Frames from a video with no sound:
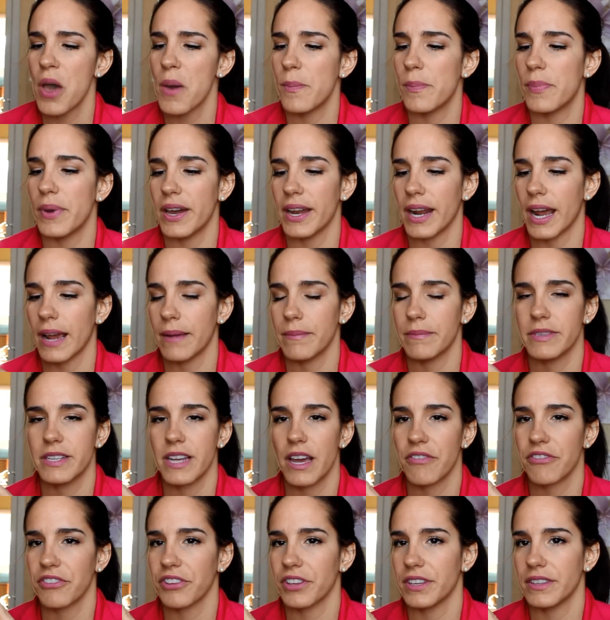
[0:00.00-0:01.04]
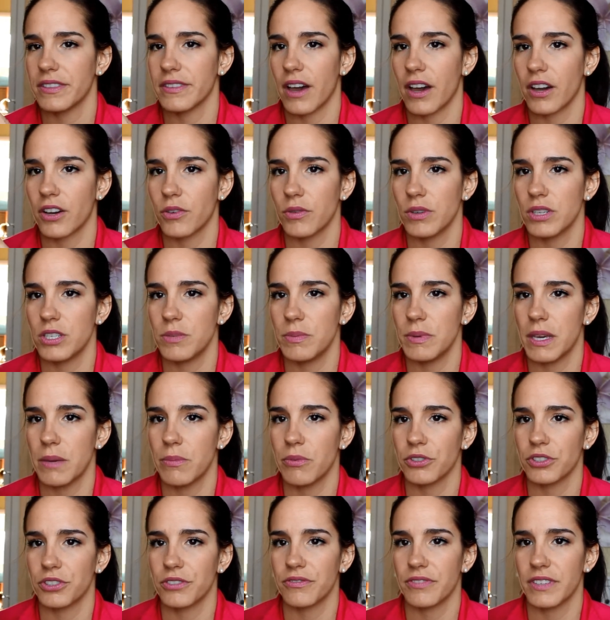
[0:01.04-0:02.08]
but I'm definitely not going to be
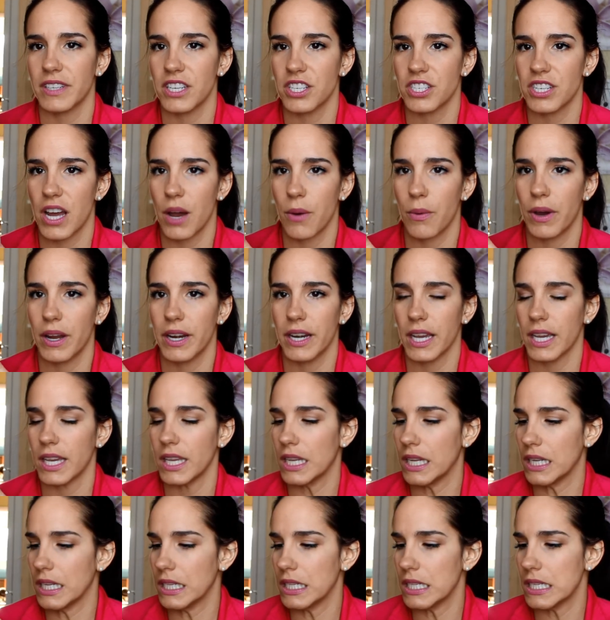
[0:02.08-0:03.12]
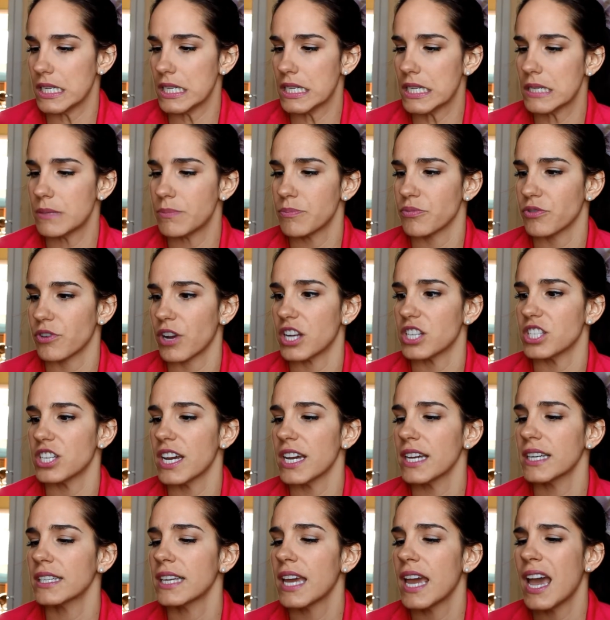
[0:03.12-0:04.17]
able to finish that one in this
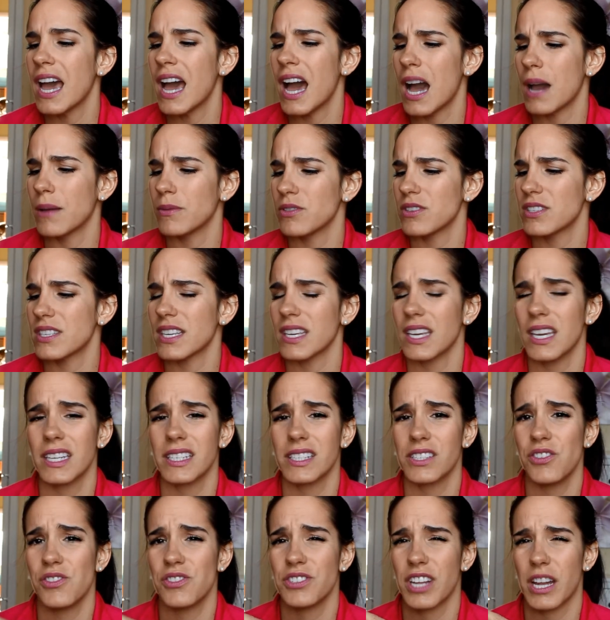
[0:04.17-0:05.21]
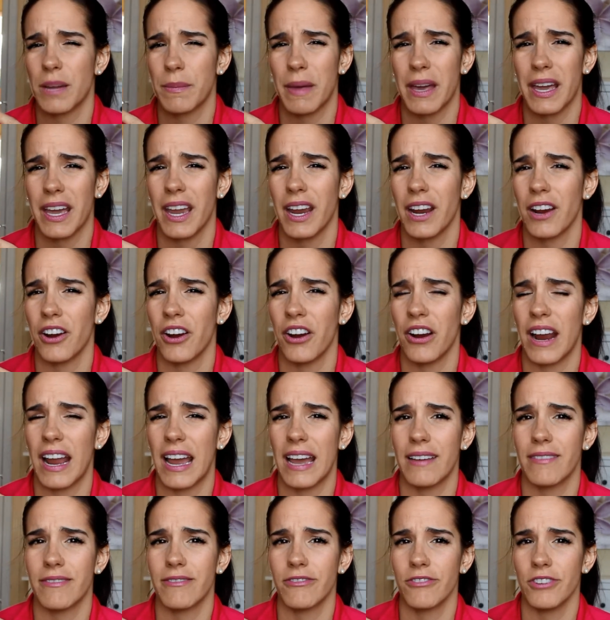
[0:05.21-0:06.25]
project. I'm using it to style my hair
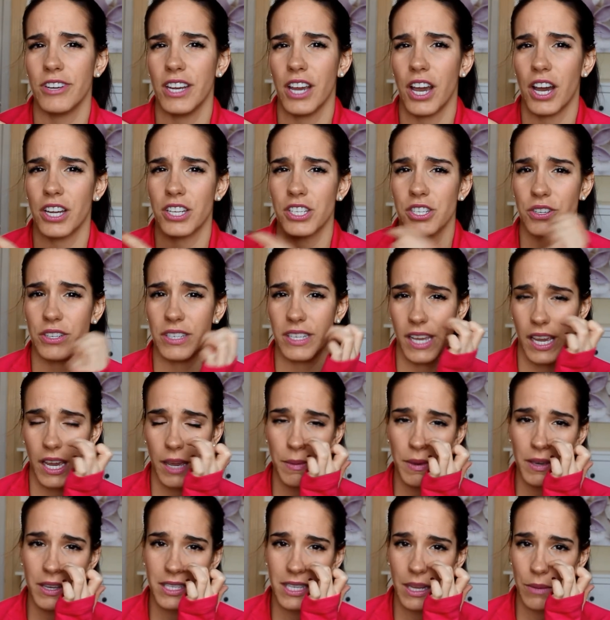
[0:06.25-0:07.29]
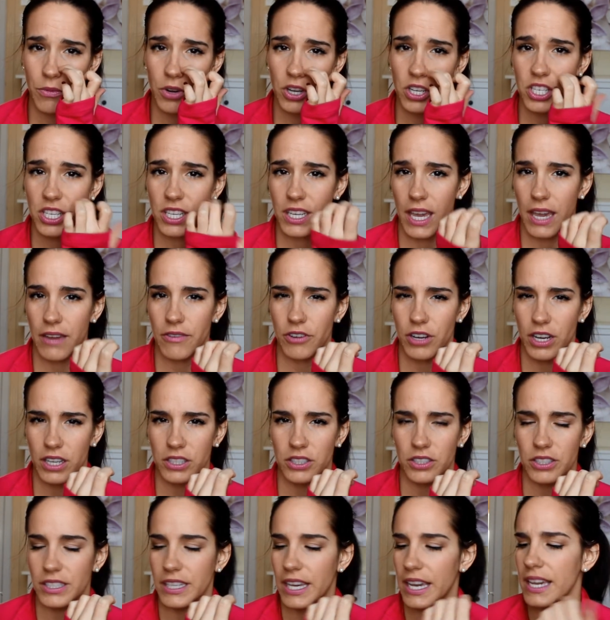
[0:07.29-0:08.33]
every other day because I'm washing every
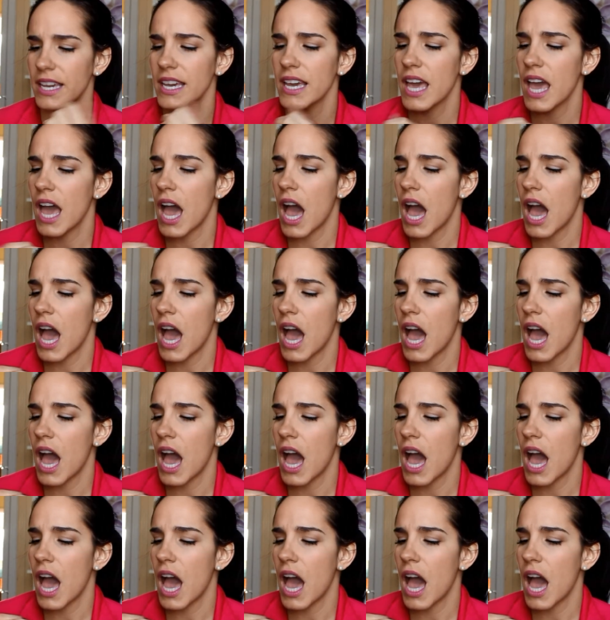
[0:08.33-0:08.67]
other day,